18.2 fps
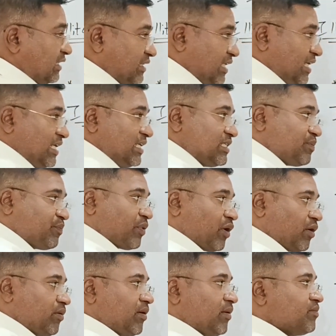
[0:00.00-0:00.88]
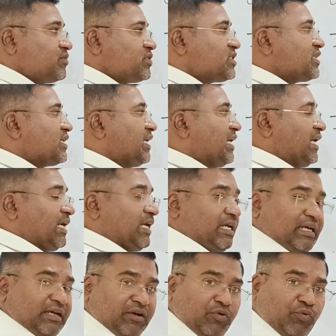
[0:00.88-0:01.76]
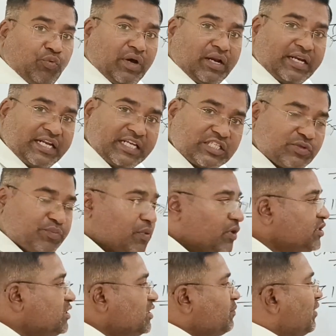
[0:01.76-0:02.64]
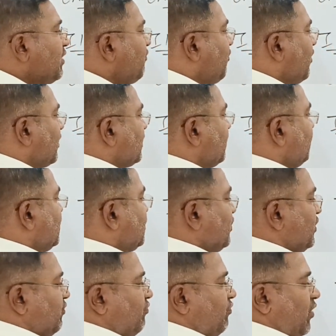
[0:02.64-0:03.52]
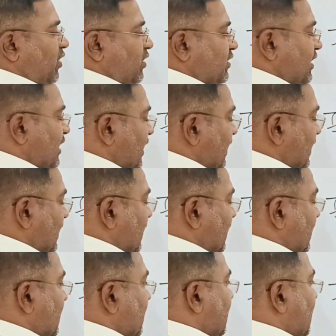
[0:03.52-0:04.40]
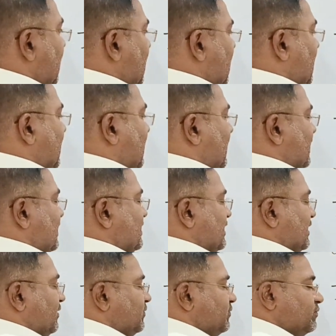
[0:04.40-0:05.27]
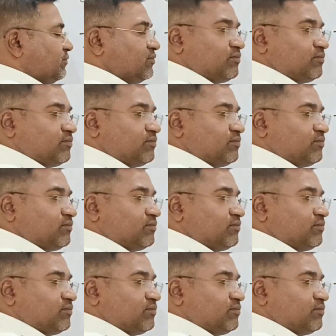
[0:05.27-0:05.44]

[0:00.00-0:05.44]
These problems were responsible for the which one? For the illiteracy.